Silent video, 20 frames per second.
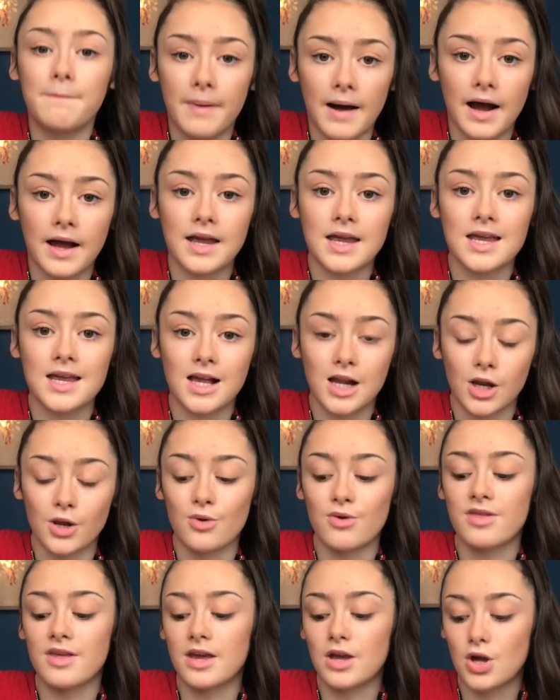baggy
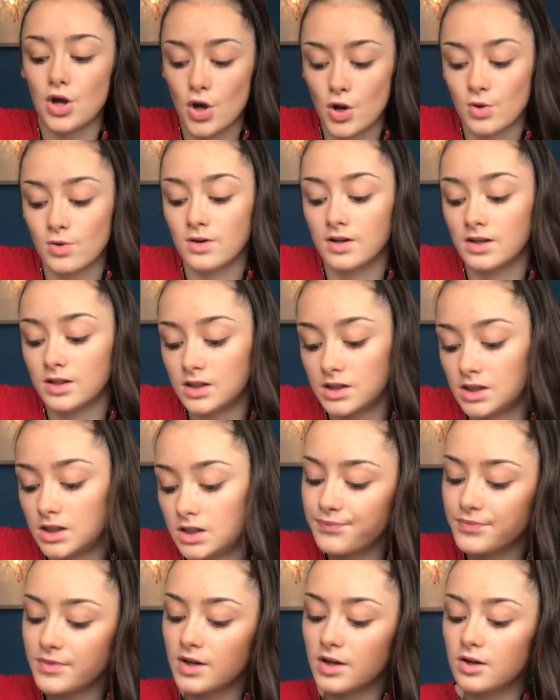clothing only.
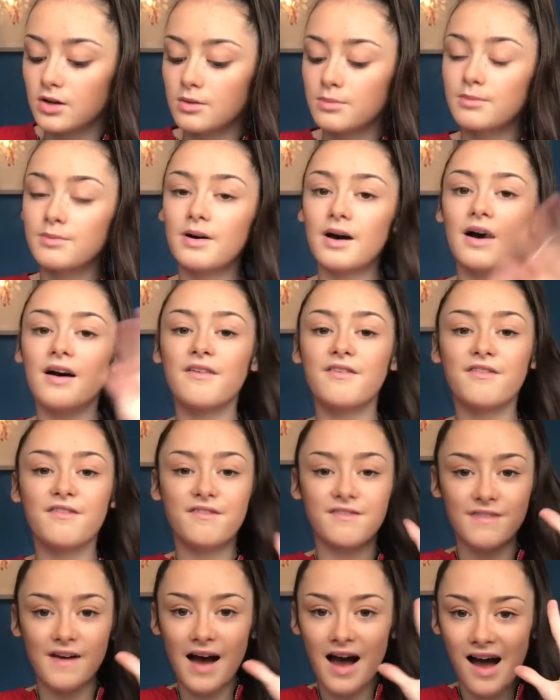Number
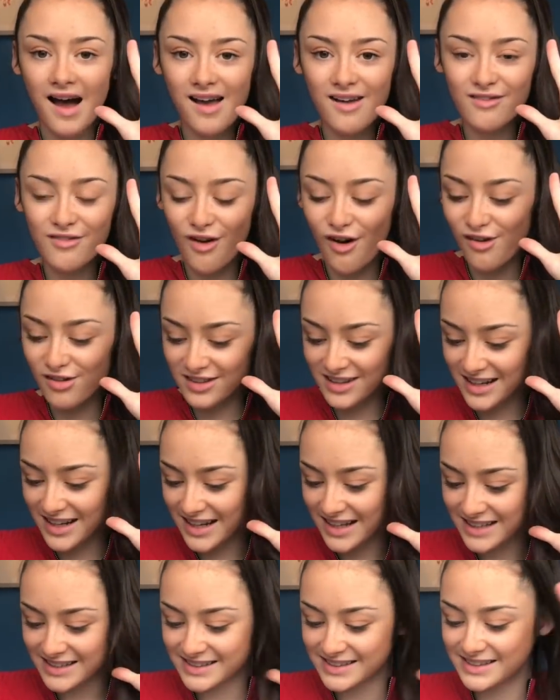5 on the
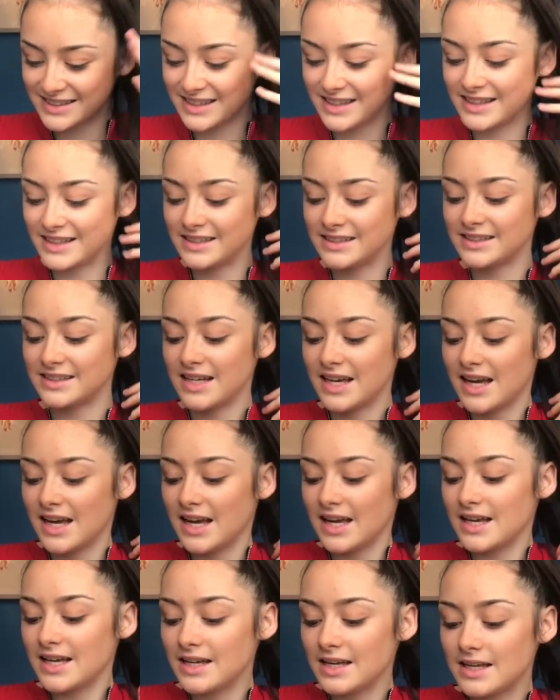list is
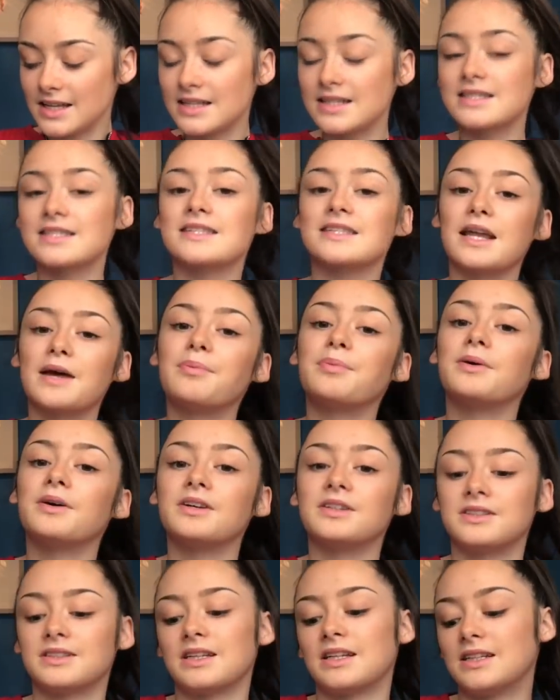
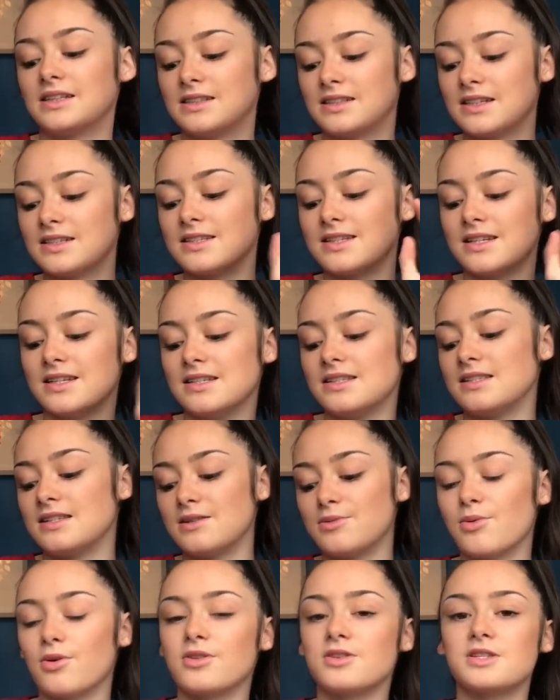slippers, and it says
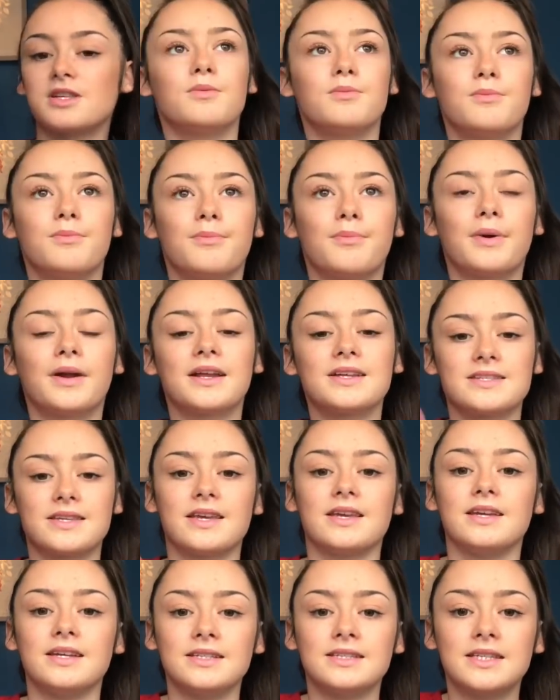easy ones. When I say
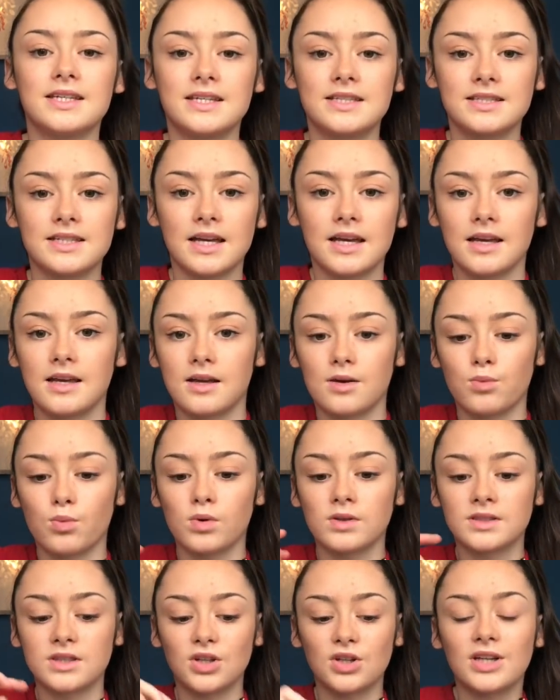easy, it's like
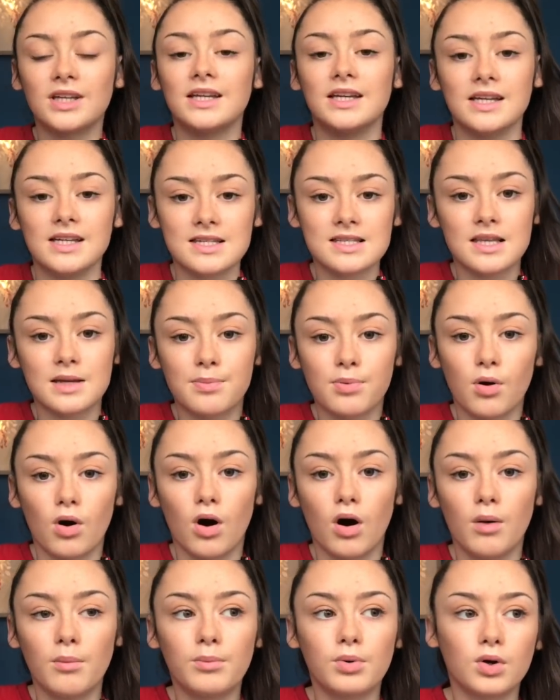ones that you can easily put
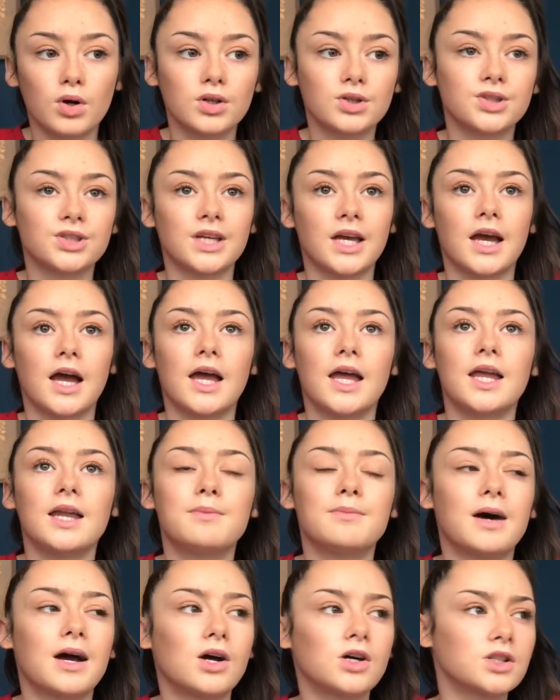on, because
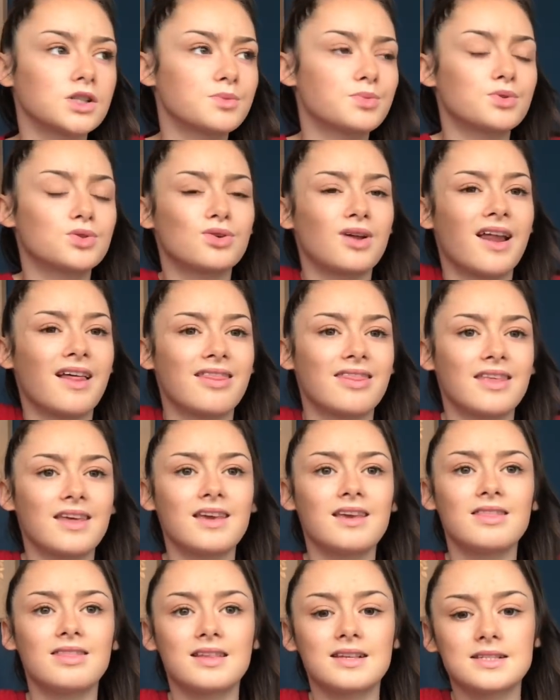in my hospital, I
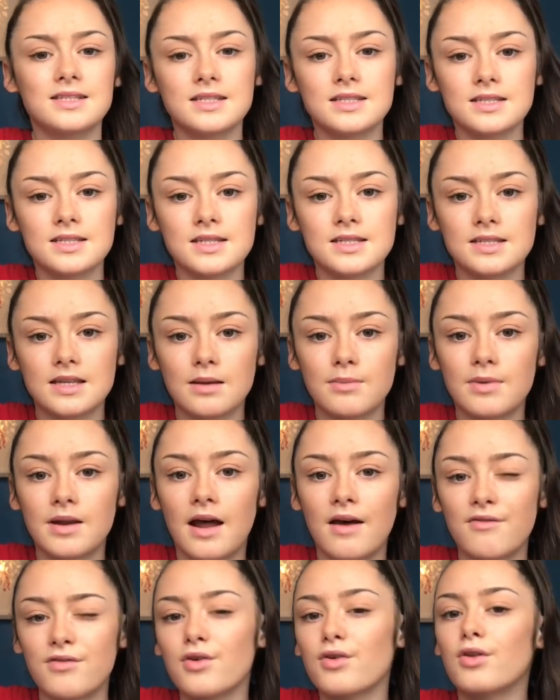think this is the same in
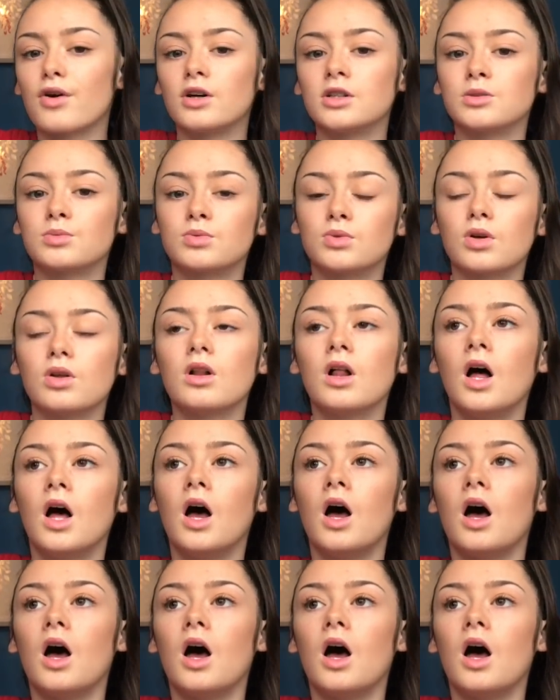every other hospital,